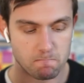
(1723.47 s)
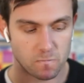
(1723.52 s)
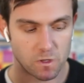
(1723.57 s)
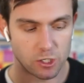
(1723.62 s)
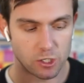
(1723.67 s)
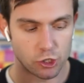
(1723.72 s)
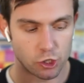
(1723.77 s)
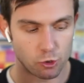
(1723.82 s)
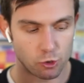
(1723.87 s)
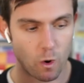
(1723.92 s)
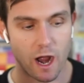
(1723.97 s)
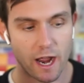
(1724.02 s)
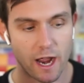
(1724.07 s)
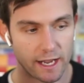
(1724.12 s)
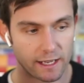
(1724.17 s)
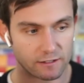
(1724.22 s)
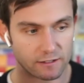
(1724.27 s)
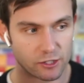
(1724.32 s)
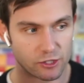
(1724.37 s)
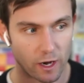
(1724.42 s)
do
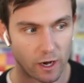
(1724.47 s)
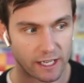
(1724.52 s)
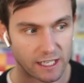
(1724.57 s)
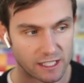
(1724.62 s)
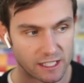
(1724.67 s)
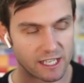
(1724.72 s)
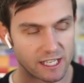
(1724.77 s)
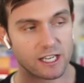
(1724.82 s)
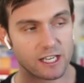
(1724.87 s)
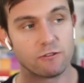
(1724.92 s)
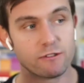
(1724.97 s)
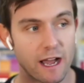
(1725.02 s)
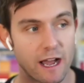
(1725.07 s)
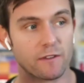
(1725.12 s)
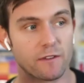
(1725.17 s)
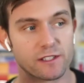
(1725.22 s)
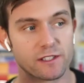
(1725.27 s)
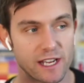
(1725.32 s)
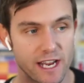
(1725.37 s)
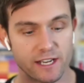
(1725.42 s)
I do I continue down
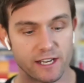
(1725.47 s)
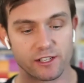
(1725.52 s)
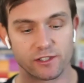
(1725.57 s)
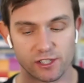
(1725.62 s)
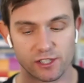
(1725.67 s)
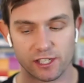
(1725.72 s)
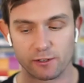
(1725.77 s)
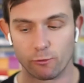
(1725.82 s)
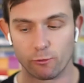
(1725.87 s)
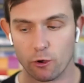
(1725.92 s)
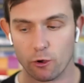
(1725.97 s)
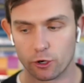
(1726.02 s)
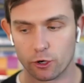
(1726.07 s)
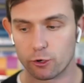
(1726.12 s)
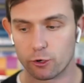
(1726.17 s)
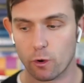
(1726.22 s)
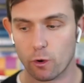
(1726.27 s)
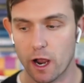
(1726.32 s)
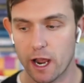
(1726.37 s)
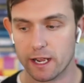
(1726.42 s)
this agency road or
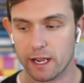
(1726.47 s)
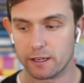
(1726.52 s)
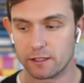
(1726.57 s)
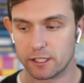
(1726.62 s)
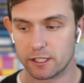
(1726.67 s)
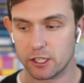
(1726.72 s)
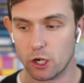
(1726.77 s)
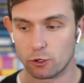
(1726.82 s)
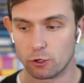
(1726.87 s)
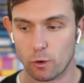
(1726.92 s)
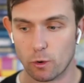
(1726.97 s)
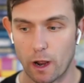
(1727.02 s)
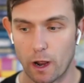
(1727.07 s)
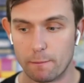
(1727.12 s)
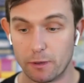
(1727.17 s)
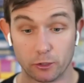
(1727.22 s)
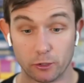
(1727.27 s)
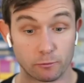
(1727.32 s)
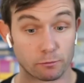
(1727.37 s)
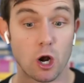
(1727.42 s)
do I you know do I
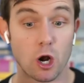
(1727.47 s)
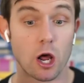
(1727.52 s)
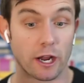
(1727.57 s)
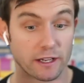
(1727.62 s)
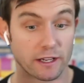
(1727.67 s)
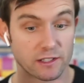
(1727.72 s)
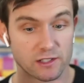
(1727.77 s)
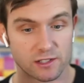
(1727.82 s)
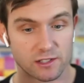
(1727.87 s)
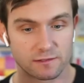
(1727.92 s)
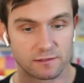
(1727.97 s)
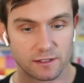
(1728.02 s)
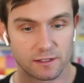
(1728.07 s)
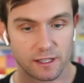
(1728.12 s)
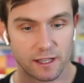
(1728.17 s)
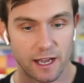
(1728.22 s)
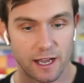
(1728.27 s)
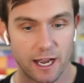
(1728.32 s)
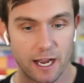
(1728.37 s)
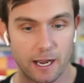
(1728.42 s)
build products
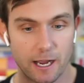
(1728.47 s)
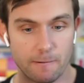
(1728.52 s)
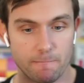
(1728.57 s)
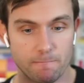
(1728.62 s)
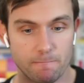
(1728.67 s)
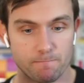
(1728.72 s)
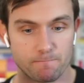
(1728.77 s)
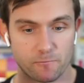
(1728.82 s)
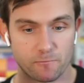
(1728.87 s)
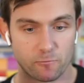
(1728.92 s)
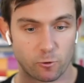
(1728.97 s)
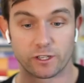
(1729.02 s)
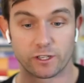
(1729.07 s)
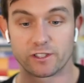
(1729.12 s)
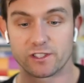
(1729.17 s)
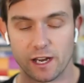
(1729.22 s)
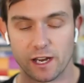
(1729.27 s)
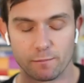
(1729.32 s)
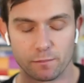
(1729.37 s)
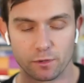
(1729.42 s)
um, for
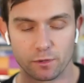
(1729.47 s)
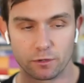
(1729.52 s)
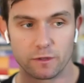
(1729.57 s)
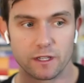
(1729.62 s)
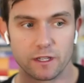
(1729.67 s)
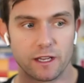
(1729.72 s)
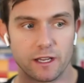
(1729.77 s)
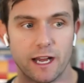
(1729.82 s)
example,